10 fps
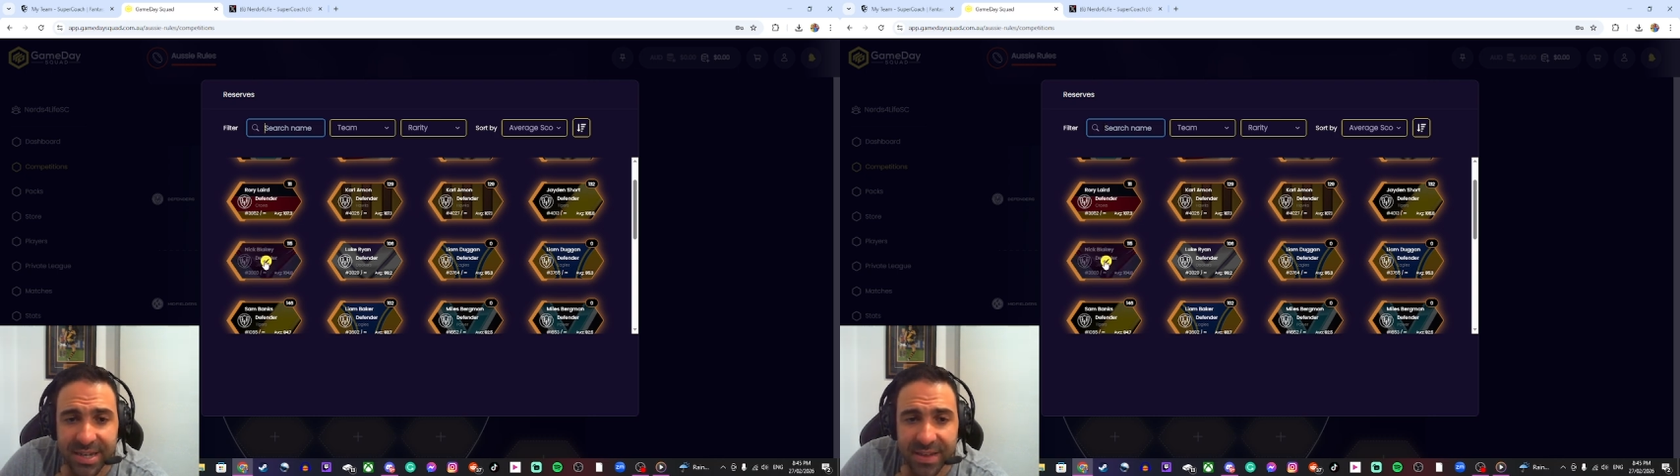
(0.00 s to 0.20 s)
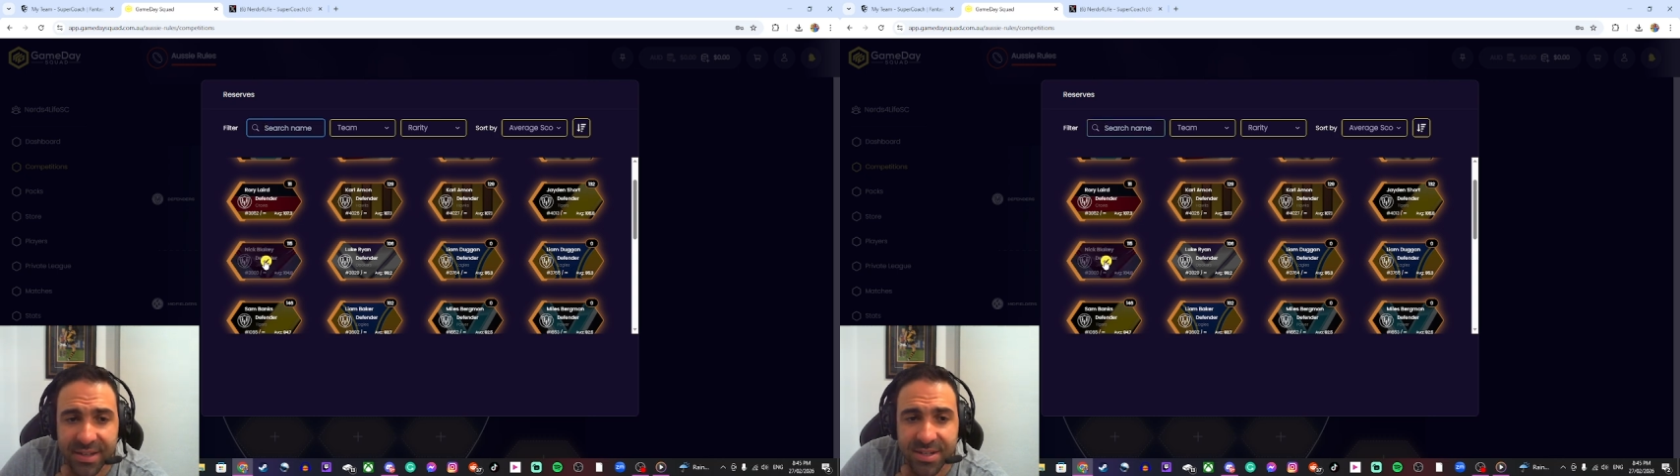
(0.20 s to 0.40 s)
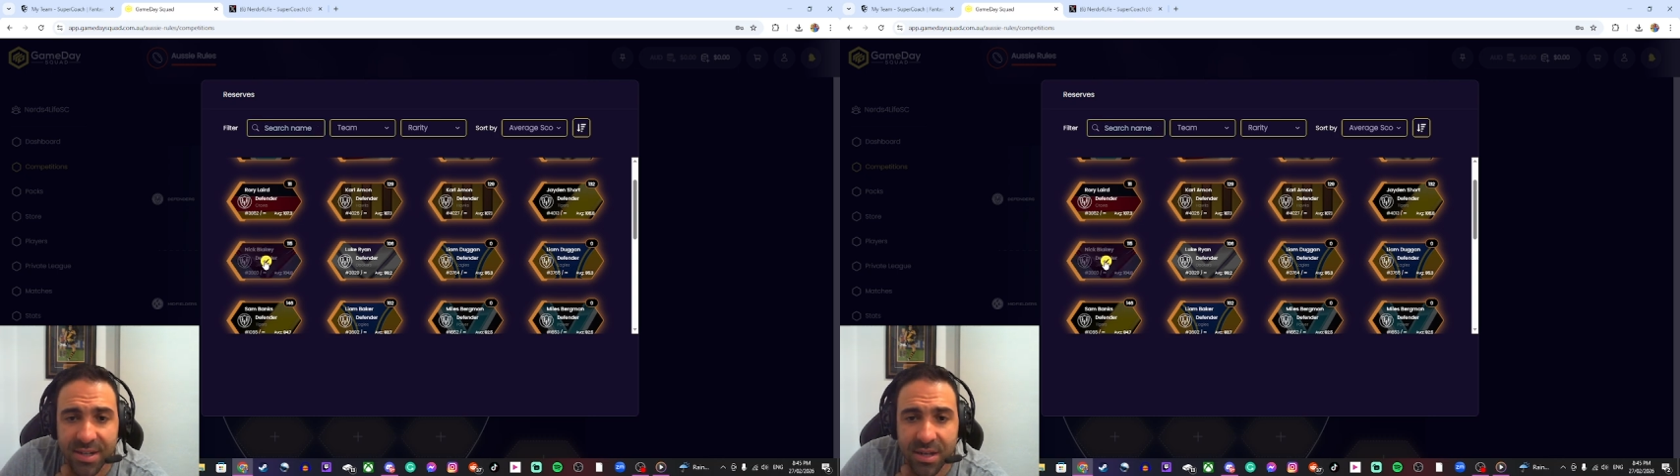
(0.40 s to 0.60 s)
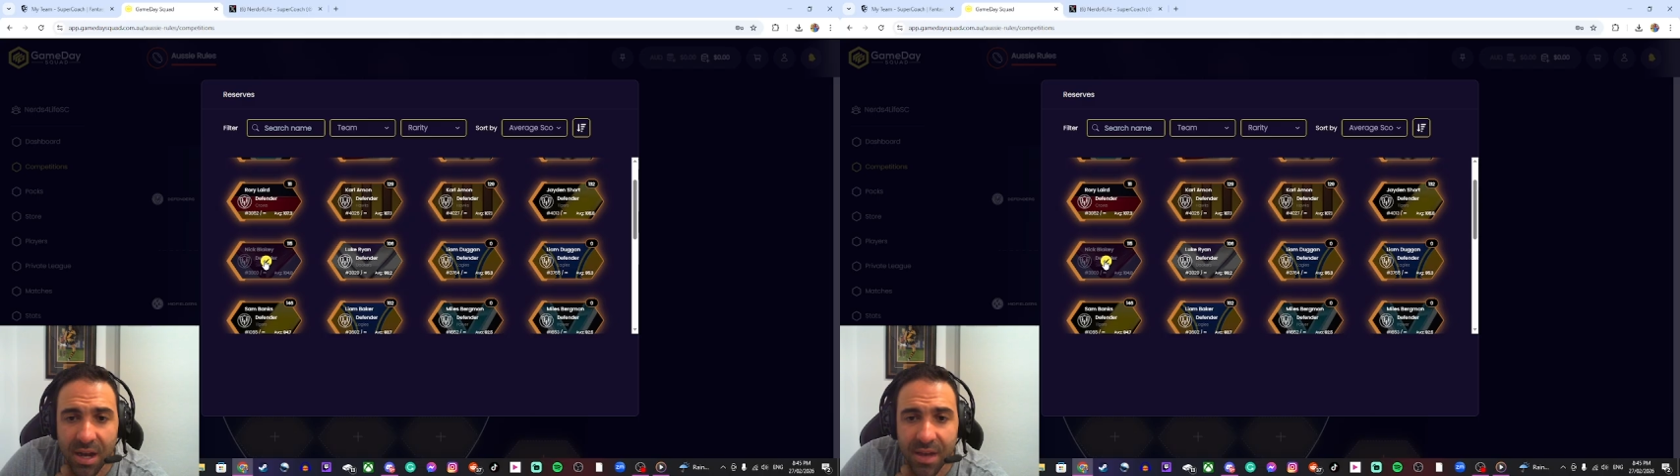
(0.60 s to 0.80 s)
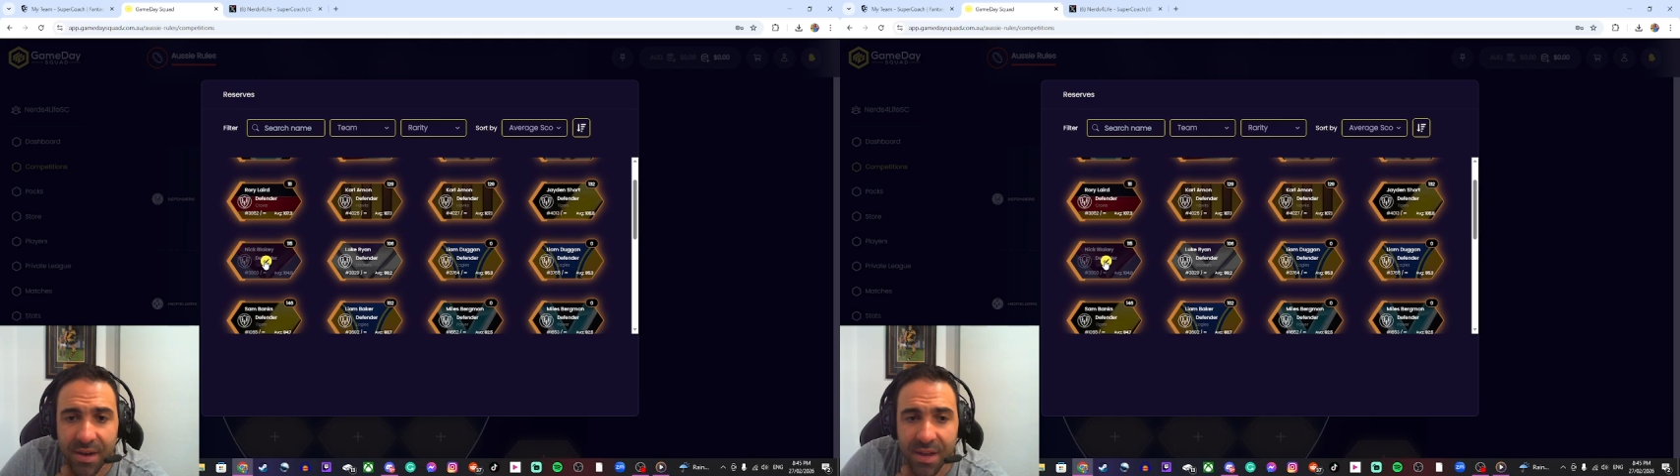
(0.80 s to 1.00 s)
Now this is a
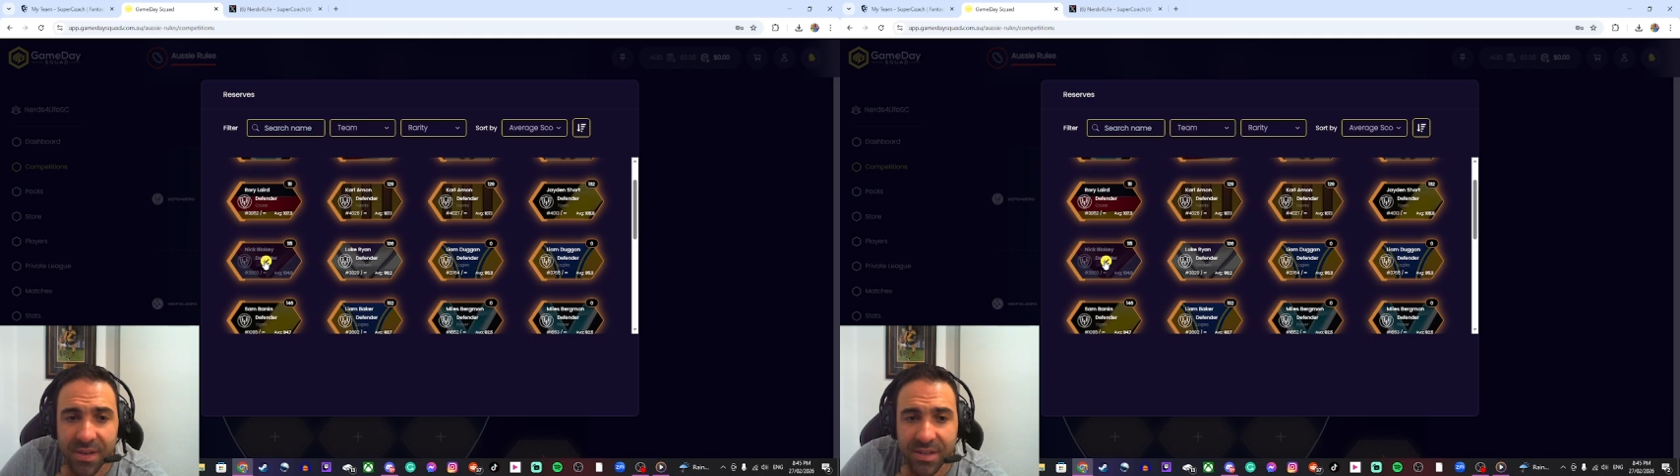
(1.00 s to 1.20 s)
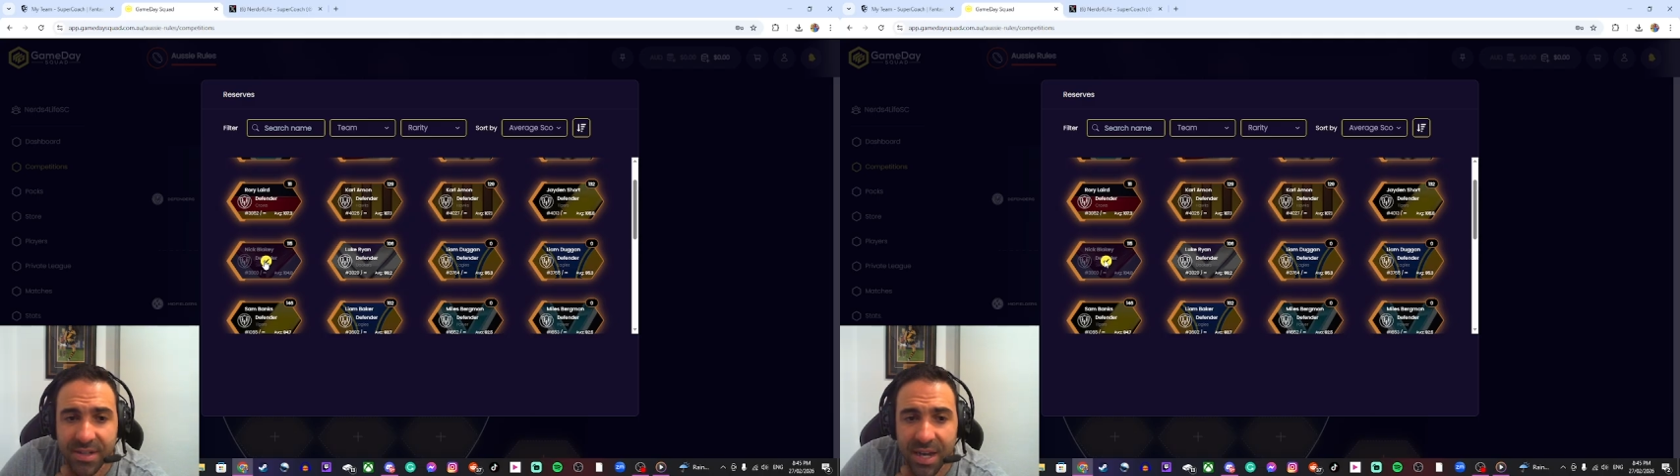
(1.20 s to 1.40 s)
guy that I think is going